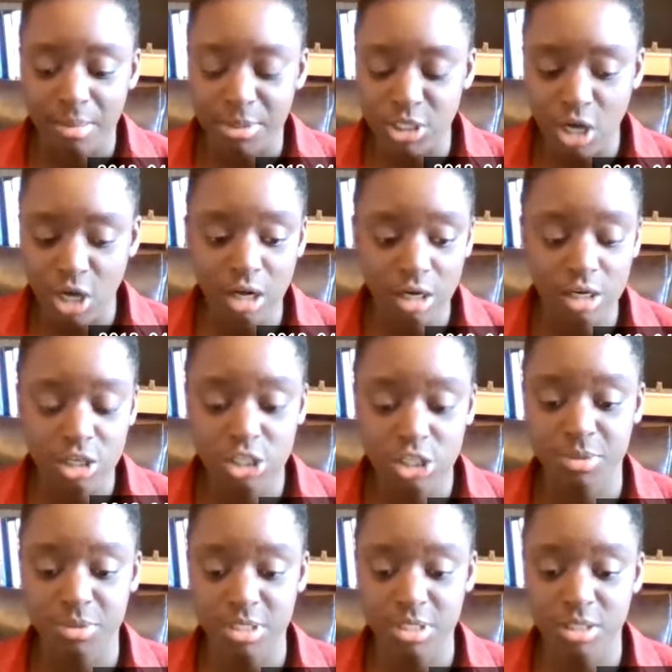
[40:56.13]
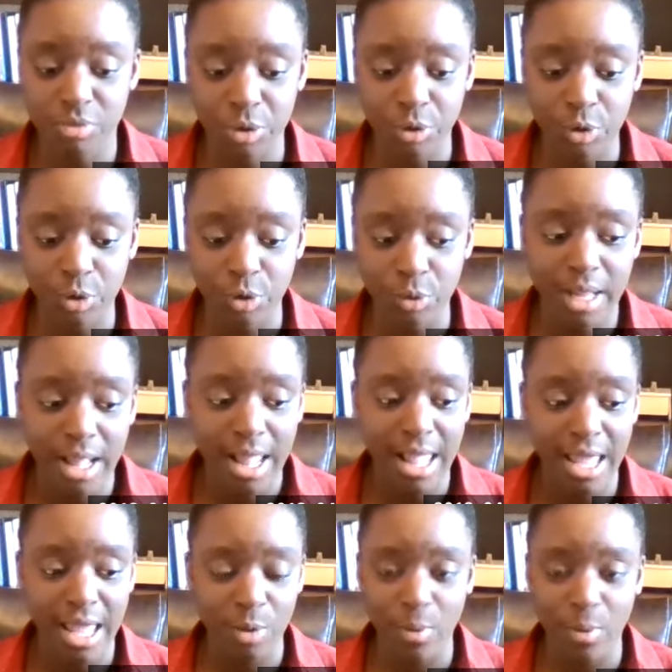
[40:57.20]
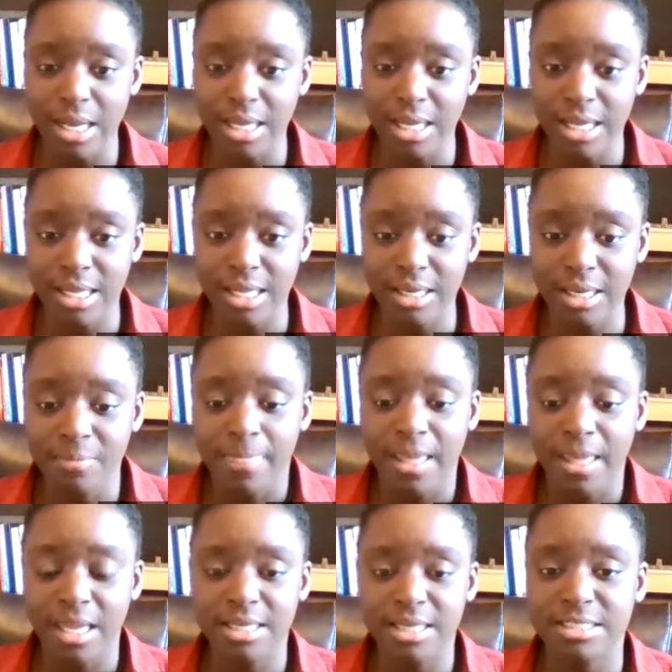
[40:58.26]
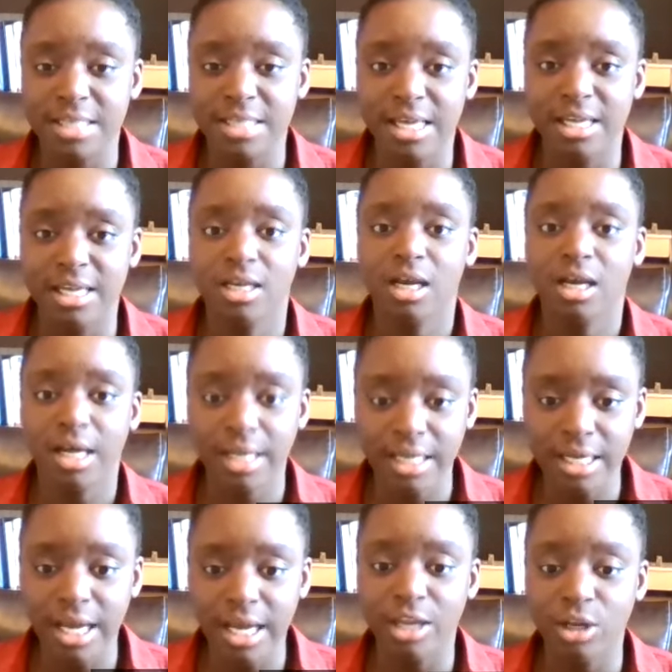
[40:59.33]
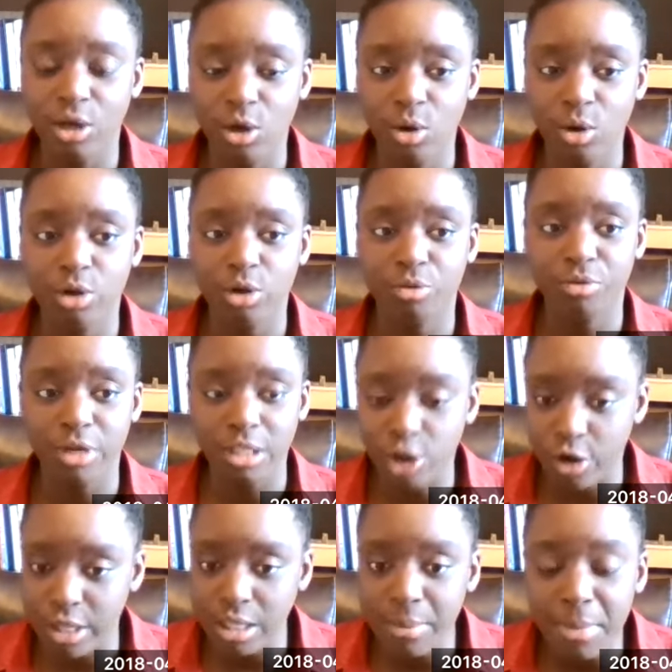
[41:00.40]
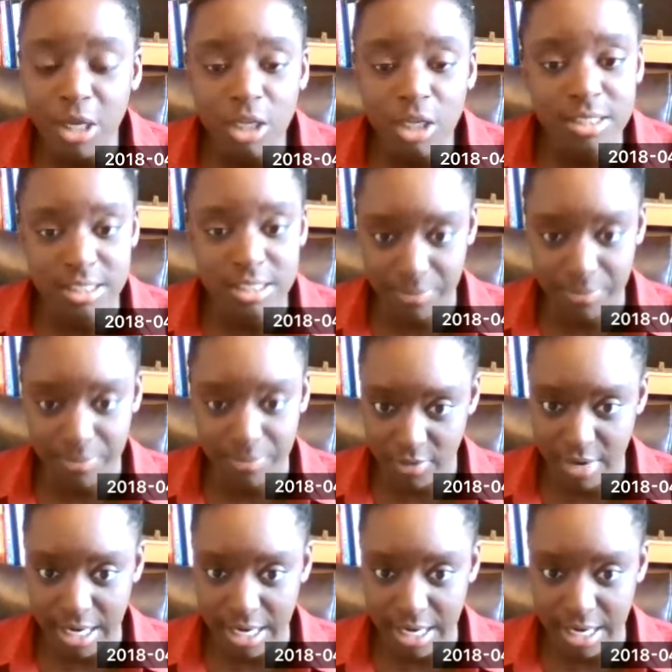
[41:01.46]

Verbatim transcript: my daughter, she was in the room and I went in and I said, honey, I know you're re- you're in the middle of something right